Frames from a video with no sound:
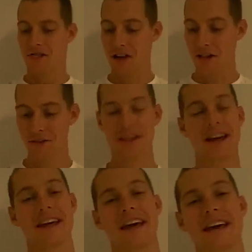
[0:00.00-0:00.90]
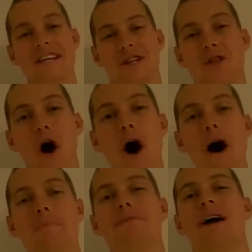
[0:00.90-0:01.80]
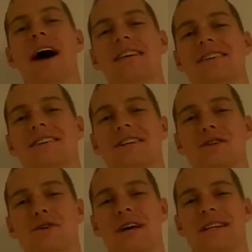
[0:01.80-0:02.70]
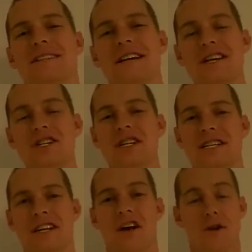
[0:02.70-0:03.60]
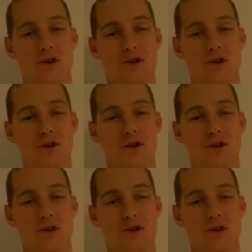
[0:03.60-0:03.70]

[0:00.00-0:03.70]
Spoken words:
other thing is not practicing transitions.